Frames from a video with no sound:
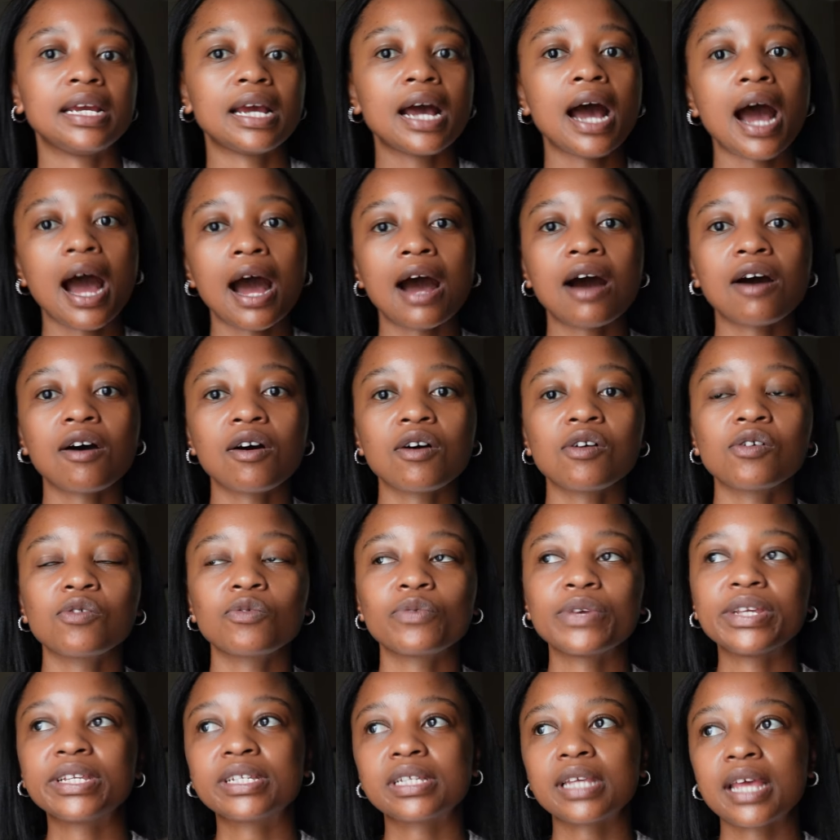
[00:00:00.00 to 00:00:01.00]
how
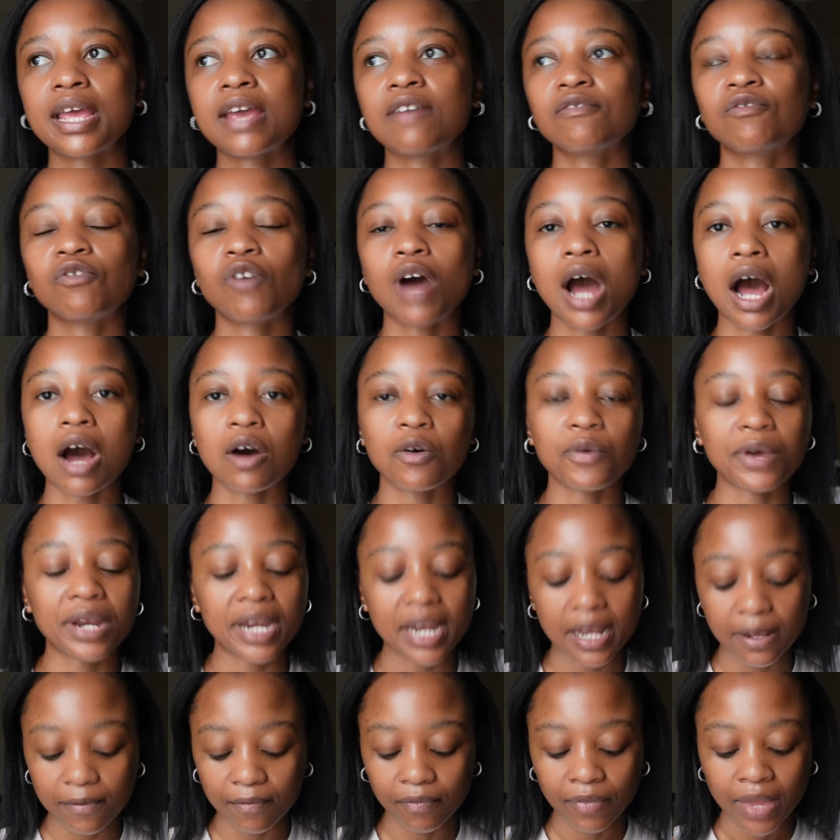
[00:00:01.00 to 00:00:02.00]
we save for our
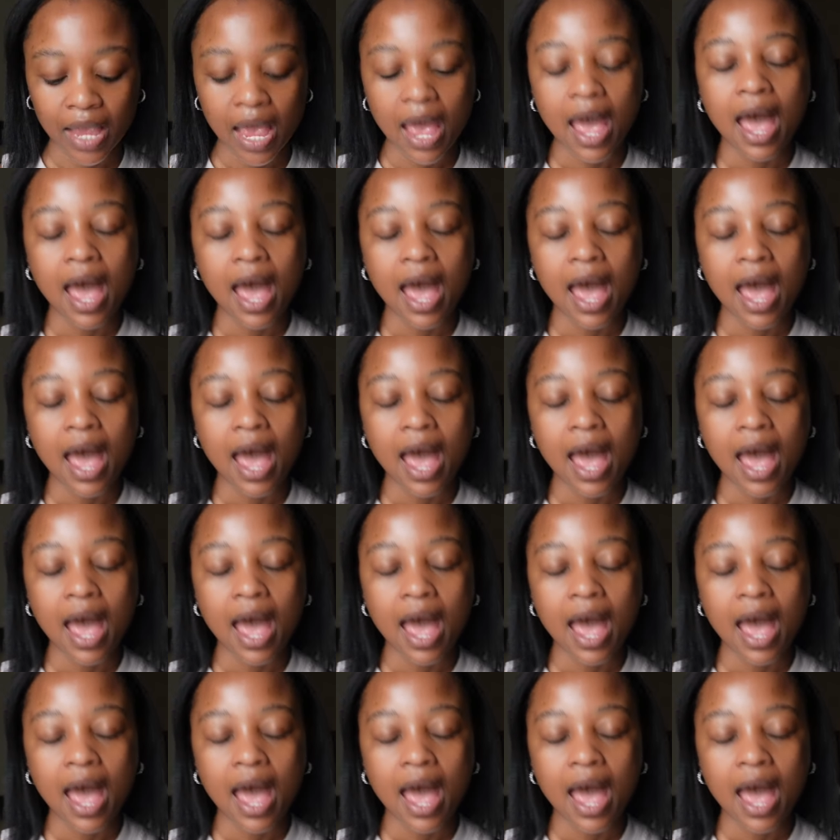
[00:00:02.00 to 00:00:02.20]
wedding,